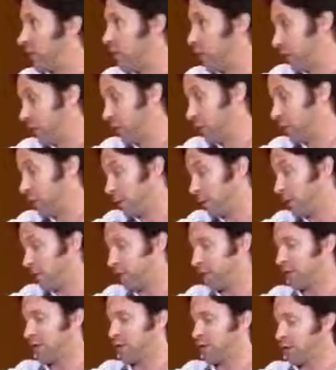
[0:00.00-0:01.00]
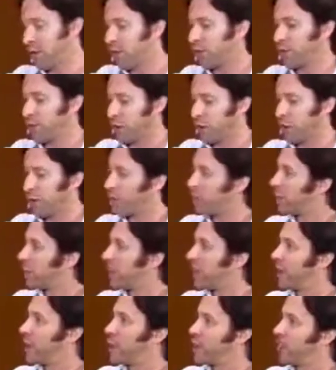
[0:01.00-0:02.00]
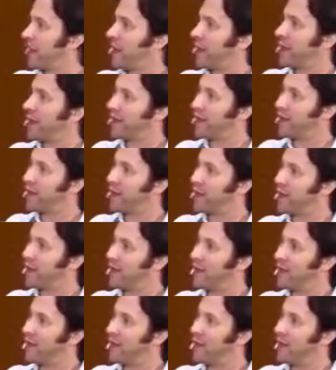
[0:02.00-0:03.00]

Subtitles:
is, one of your interests is also understanding reality,